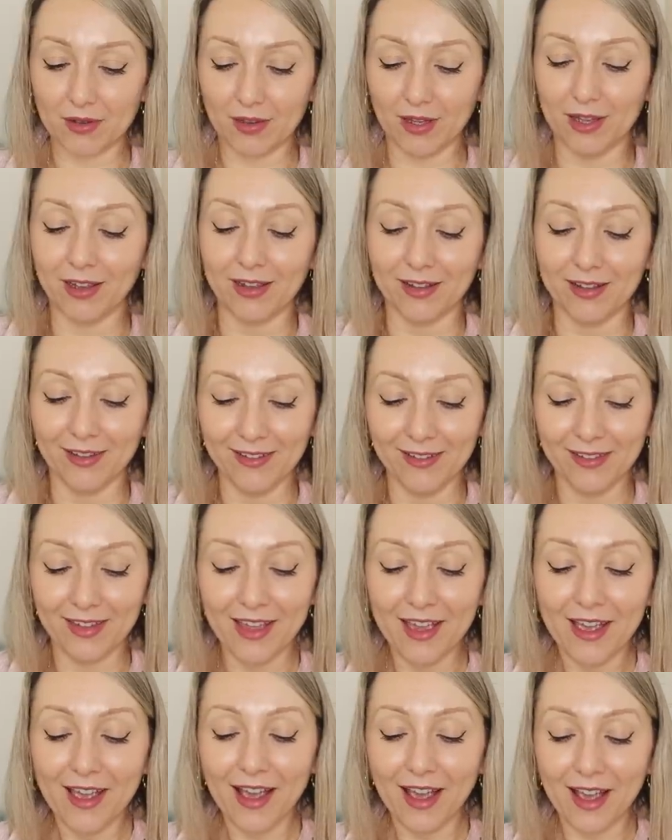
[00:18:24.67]

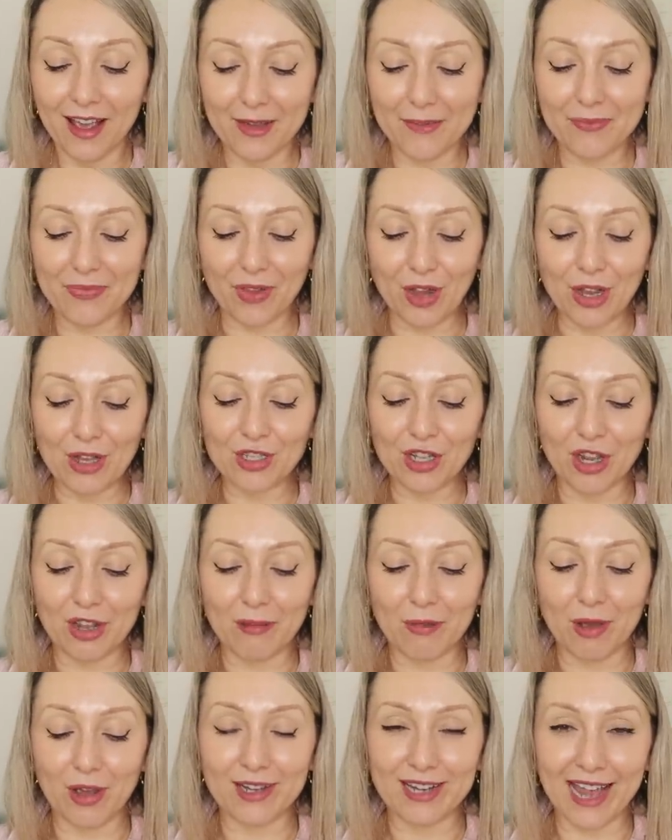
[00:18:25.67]
I
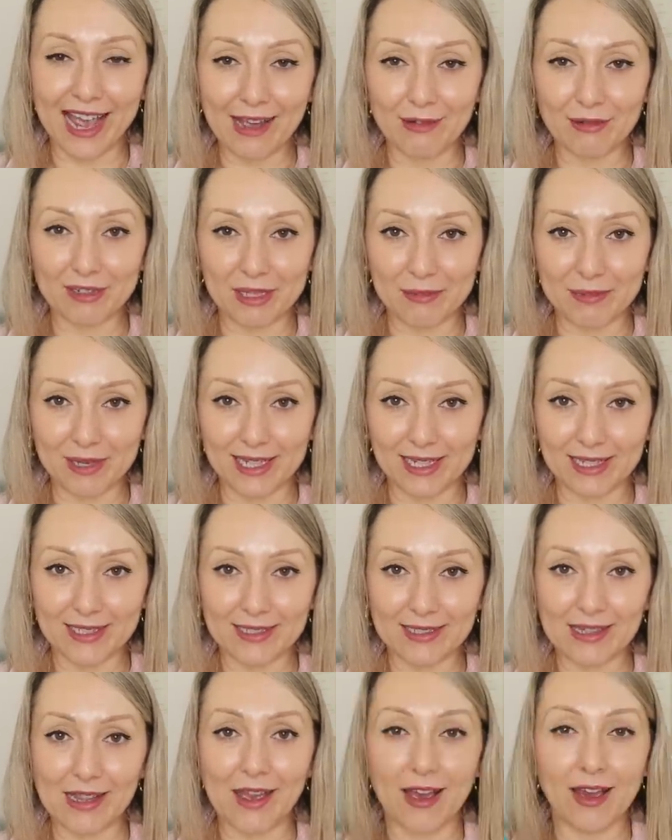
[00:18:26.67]
don't mind Aldi
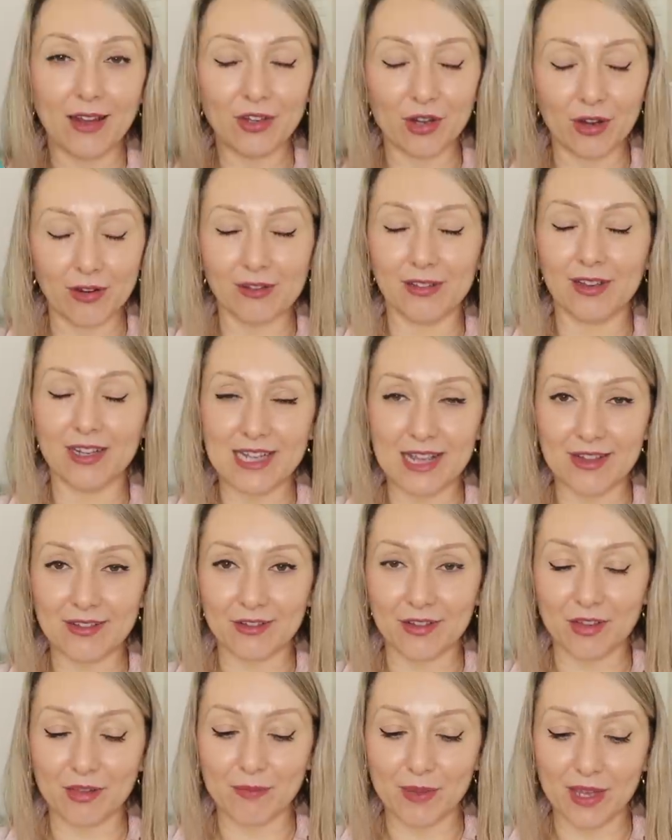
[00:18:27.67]
beans, I don't like
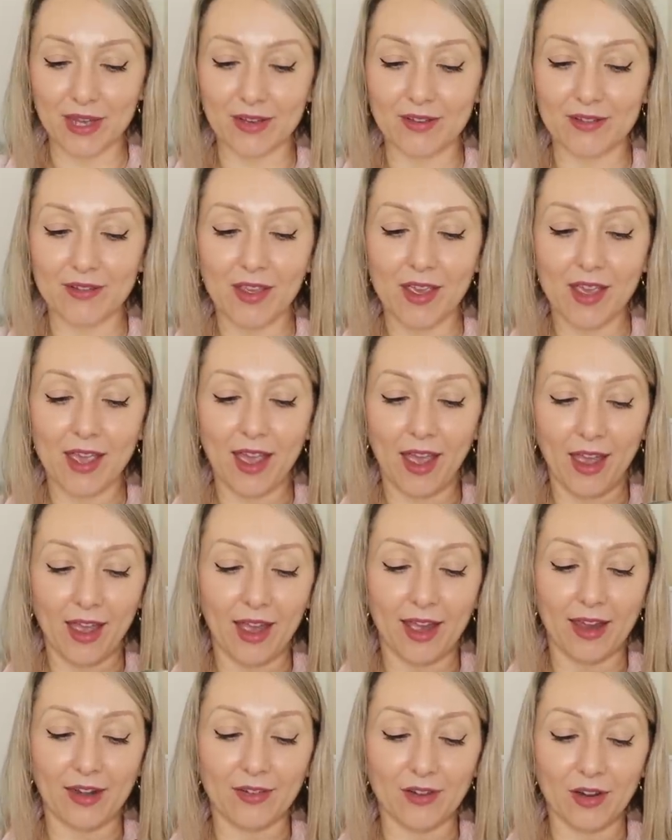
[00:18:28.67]
Tesco beans,
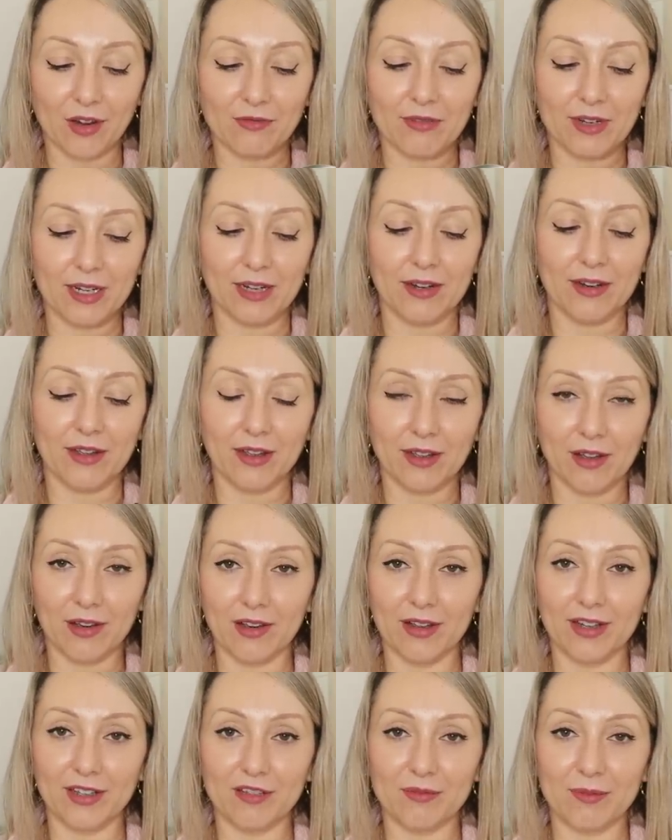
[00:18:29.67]
and I really like
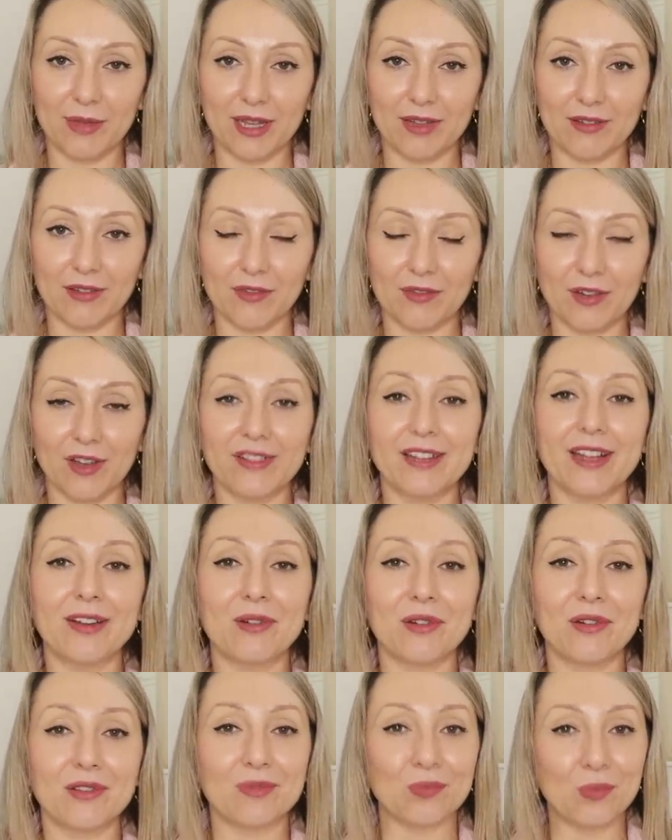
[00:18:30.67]
Heinz beans. I find they're
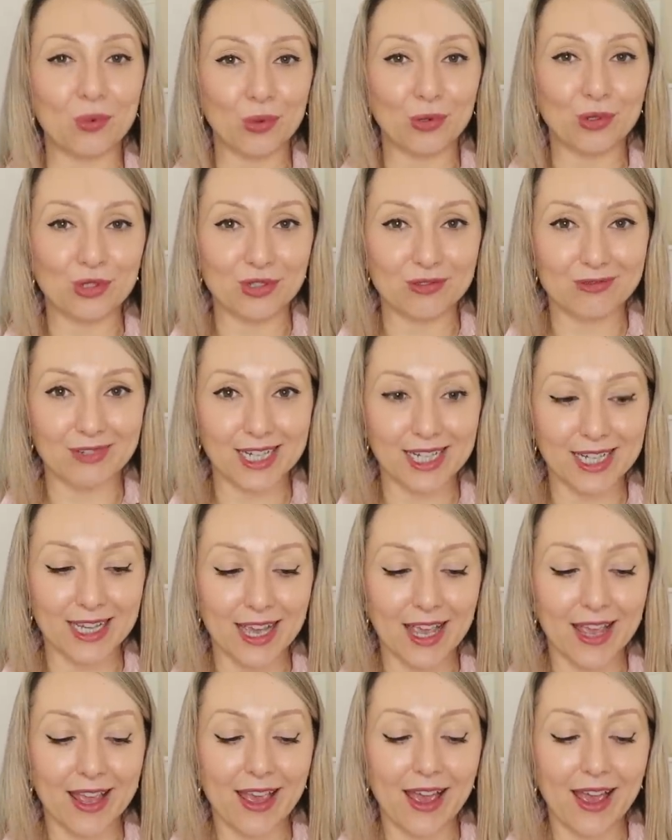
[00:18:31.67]
not as watery,
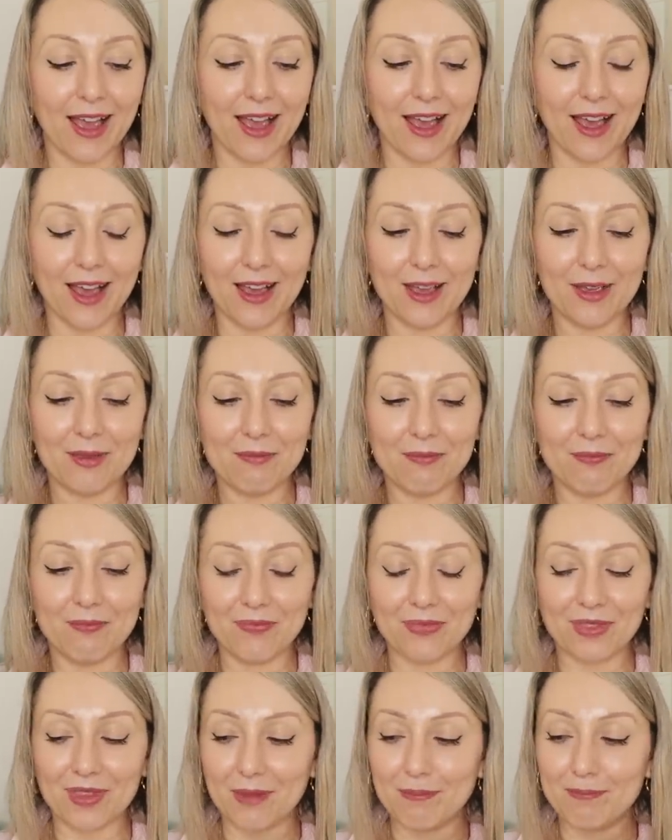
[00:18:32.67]

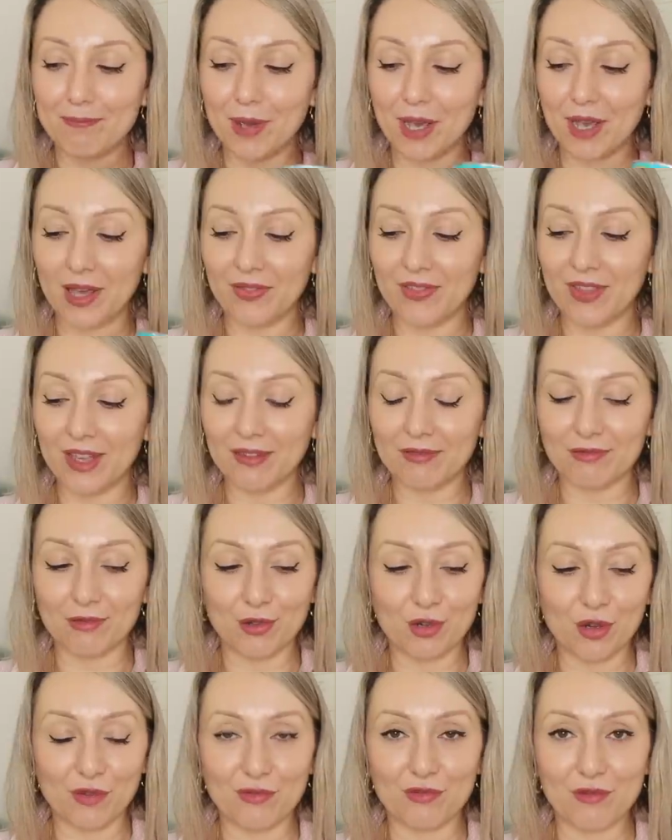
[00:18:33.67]
but these were
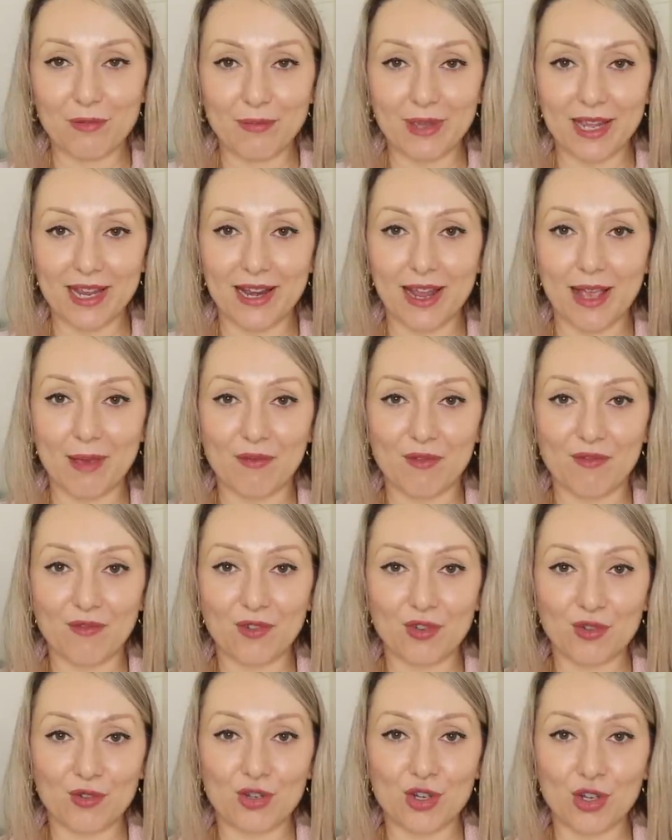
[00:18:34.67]
on offer in B&M,
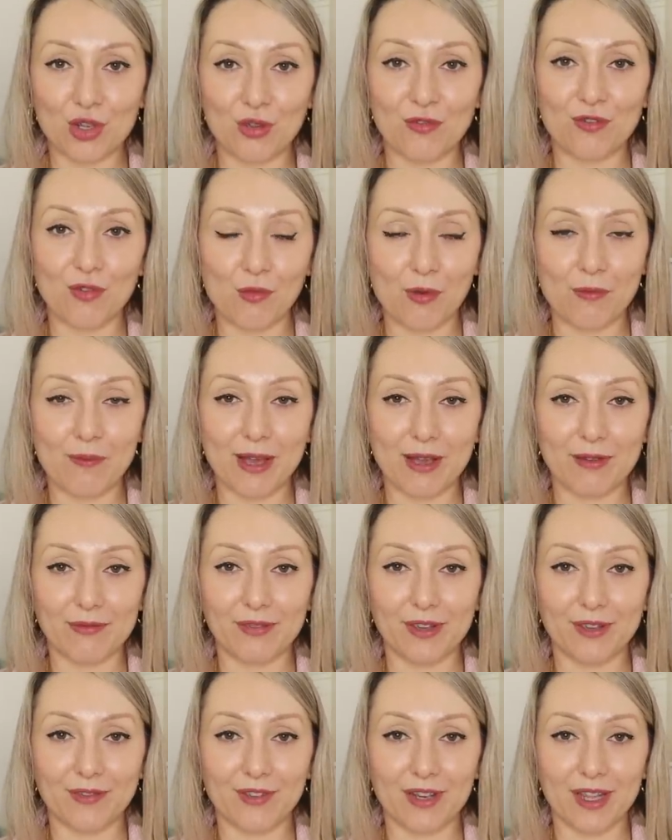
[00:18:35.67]
2 for
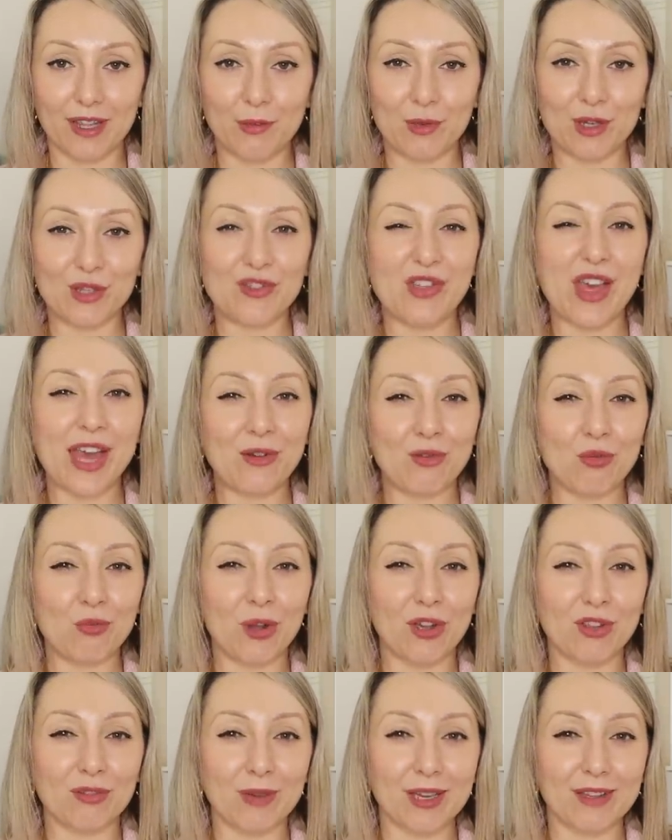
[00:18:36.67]
£1.50, which then
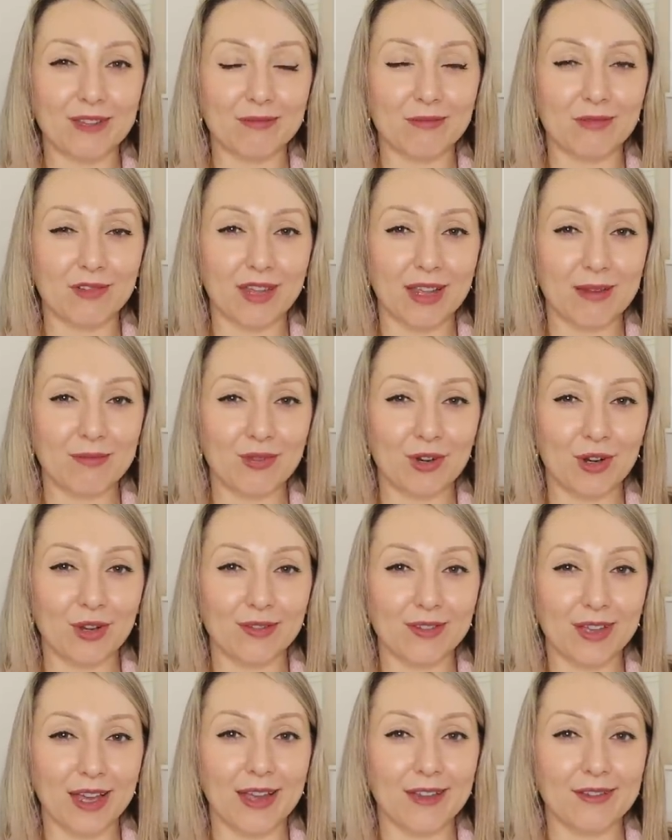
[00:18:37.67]
almost makes them the same
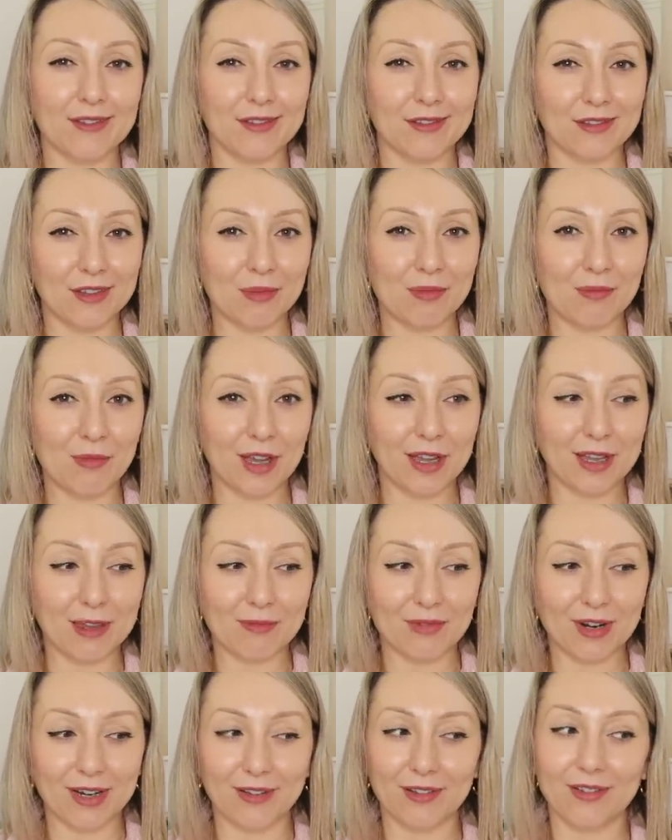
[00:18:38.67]
price as the
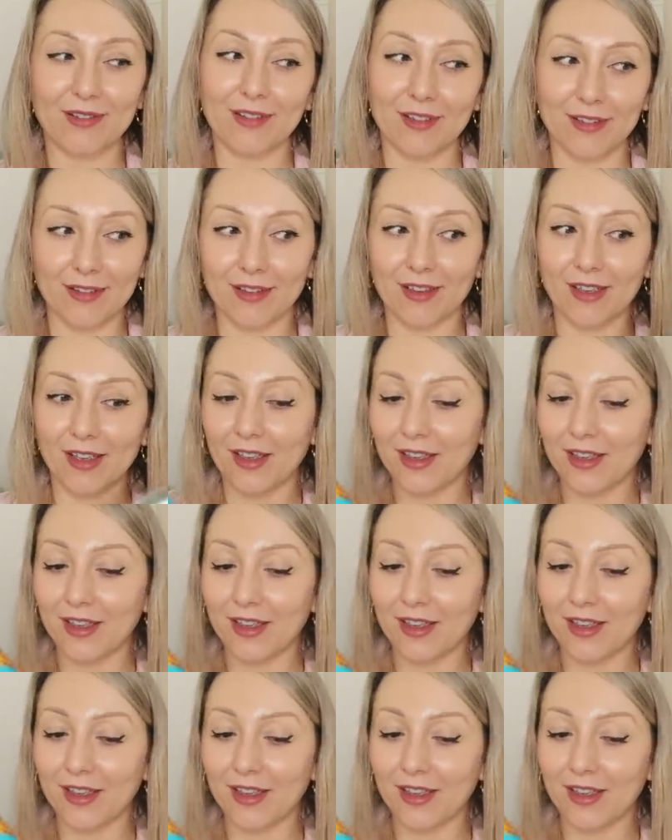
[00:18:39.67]
supermarket brands, so...